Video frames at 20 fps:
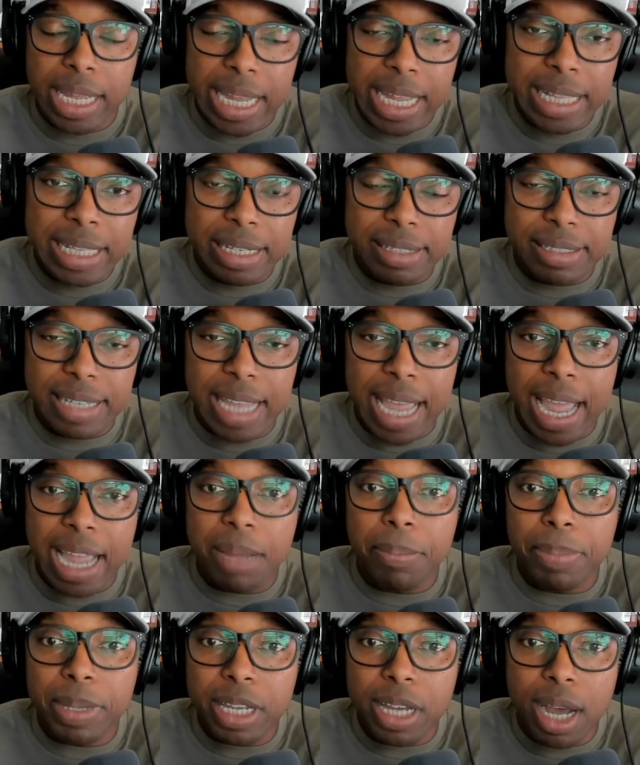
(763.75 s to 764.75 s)
in this
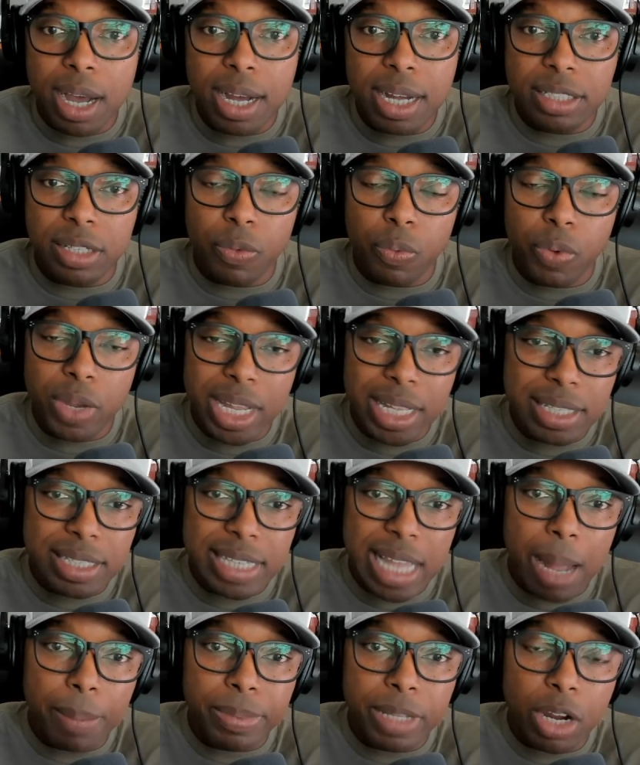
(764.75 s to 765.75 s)
game, because if we can
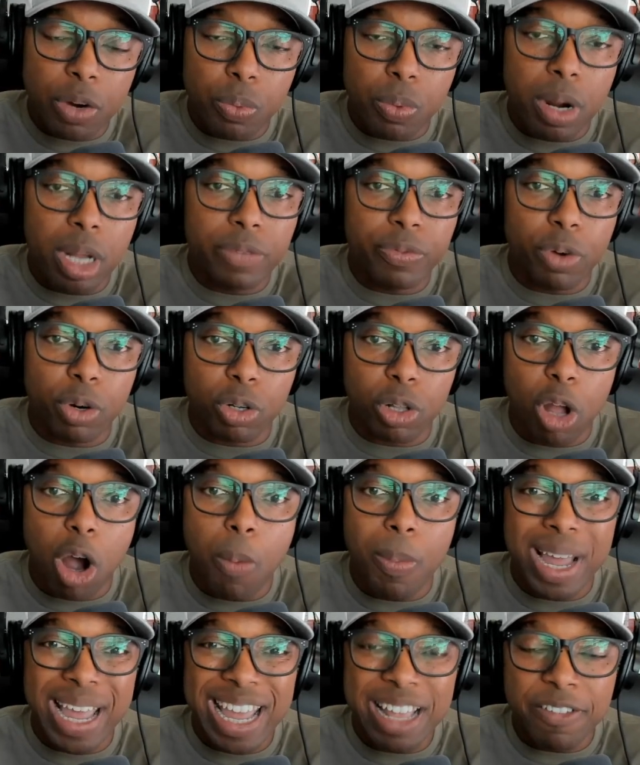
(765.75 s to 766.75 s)
stop that run for
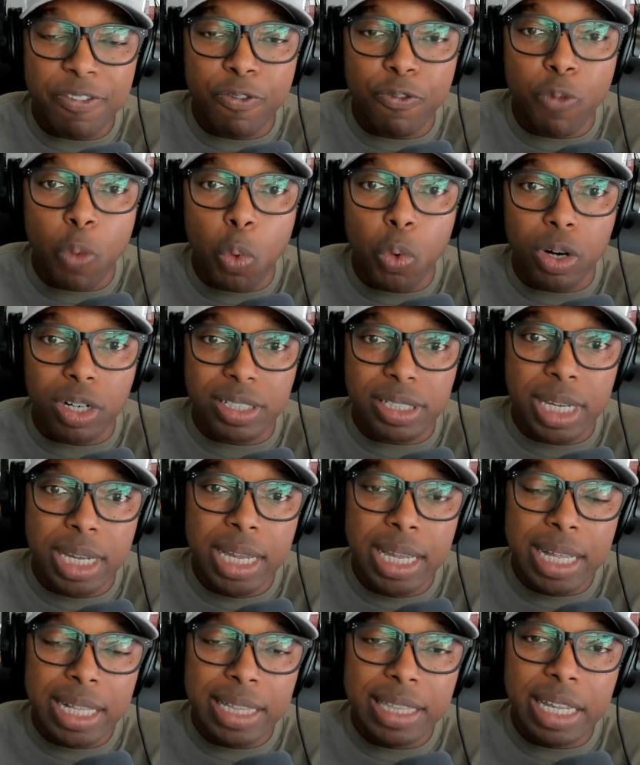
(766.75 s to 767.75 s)
Oklahoma and force
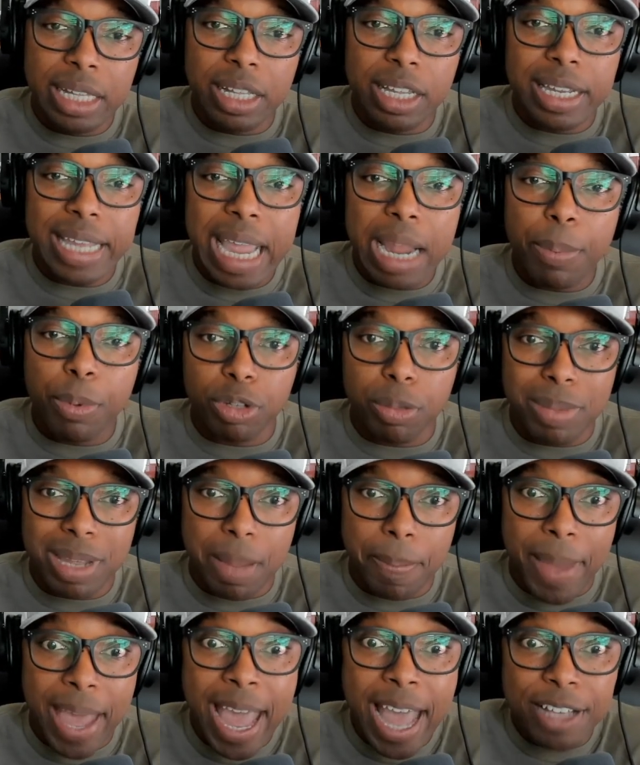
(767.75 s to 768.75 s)
Dylan Gabriel to
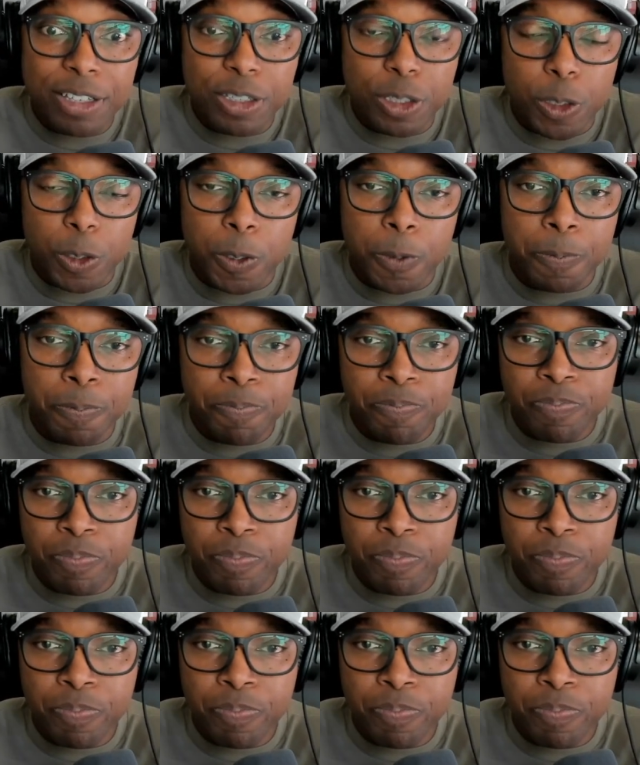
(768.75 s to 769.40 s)
be a passer,